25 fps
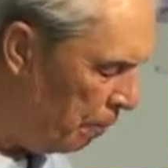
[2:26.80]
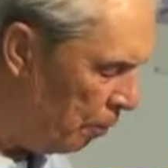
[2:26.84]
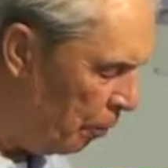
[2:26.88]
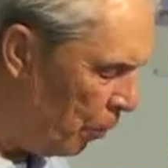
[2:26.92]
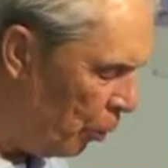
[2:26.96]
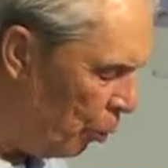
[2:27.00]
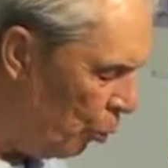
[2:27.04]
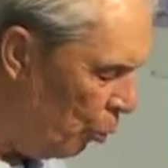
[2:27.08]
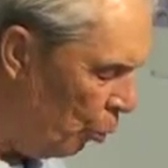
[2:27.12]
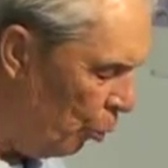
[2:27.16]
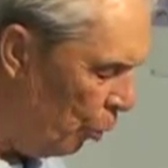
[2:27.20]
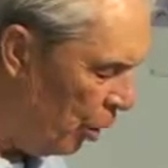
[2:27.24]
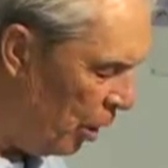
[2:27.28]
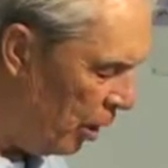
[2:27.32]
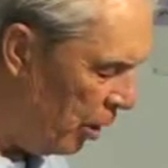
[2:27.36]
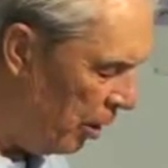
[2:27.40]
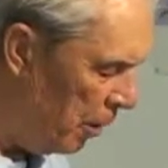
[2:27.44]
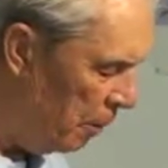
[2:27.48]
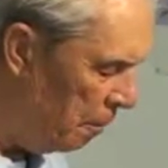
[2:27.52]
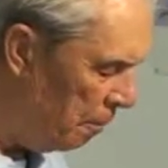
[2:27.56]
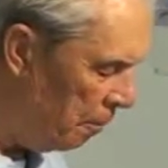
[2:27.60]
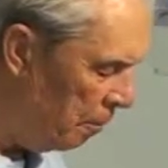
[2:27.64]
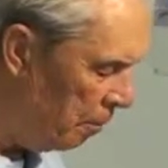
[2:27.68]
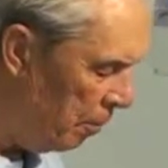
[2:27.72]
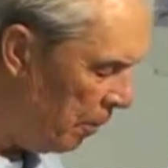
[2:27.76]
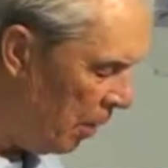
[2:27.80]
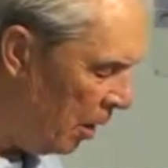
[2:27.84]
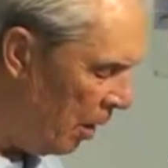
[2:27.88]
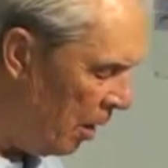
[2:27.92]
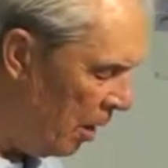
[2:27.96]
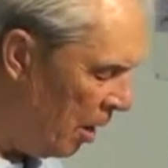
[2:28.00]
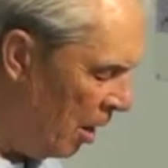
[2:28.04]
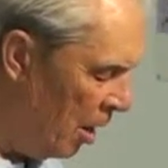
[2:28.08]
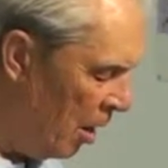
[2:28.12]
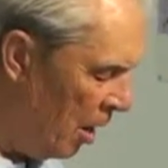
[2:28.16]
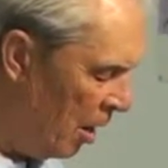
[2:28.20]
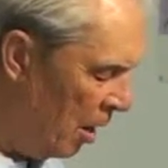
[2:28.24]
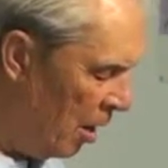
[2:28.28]
your name.
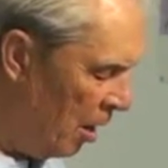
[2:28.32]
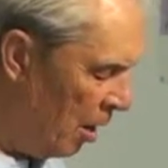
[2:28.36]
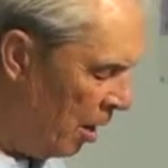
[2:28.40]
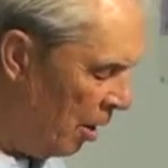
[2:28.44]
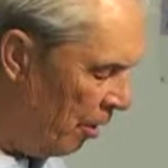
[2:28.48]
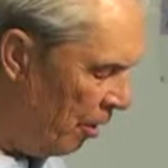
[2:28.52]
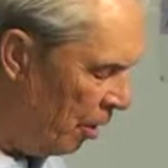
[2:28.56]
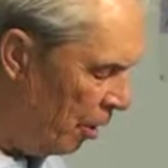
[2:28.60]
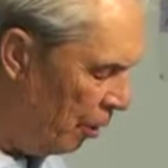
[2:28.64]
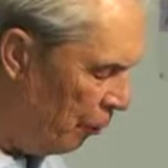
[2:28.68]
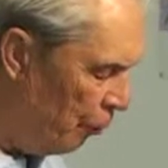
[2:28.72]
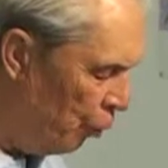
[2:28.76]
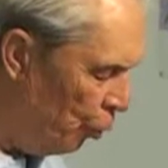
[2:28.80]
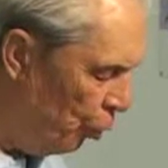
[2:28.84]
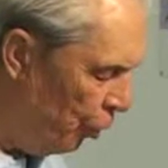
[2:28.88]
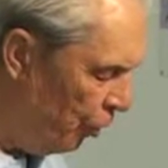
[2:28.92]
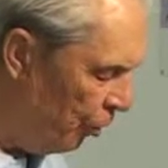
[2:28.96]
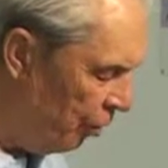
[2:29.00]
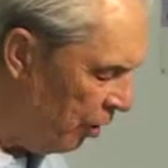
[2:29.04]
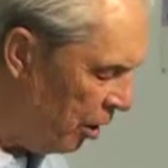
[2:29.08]
Then a voice